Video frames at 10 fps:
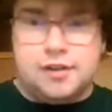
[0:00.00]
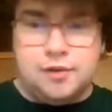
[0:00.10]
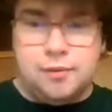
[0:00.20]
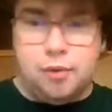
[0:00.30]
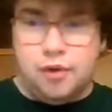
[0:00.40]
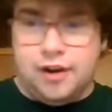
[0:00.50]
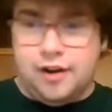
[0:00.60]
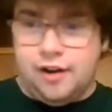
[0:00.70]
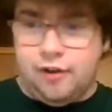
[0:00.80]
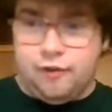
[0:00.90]
to the point
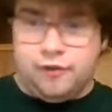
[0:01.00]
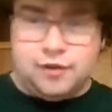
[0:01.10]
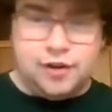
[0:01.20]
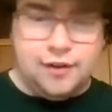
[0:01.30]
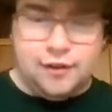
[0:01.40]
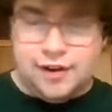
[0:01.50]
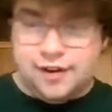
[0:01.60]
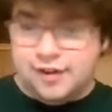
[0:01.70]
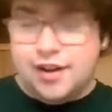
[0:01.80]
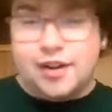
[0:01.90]
of
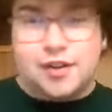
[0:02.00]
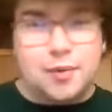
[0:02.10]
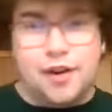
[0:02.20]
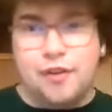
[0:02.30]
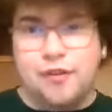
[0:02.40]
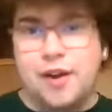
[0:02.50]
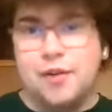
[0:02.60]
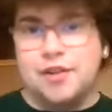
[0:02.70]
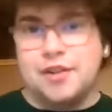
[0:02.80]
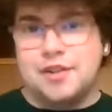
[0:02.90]
driving 12
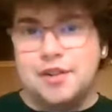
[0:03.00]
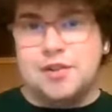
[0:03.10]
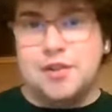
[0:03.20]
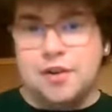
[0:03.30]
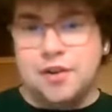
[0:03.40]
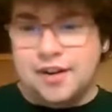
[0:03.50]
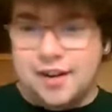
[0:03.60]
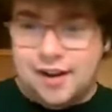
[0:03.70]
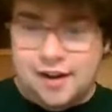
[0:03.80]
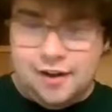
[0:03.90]
hours to New York
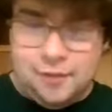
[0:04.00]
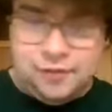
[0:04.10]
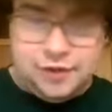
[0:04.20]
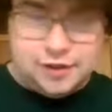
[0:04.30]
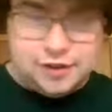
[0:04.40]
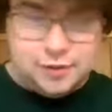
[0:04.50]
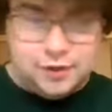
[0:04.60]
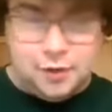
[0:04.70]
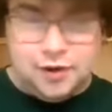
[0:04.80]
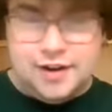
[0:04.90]
just to
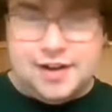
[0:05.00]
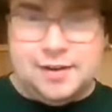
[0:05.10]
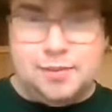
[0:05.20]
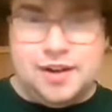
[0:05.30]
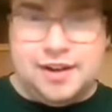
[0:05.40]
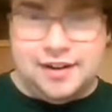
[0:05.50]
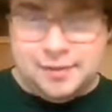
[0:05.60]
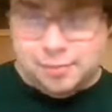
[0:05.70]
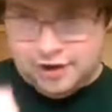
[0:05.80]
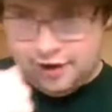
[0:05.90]
record an EP to put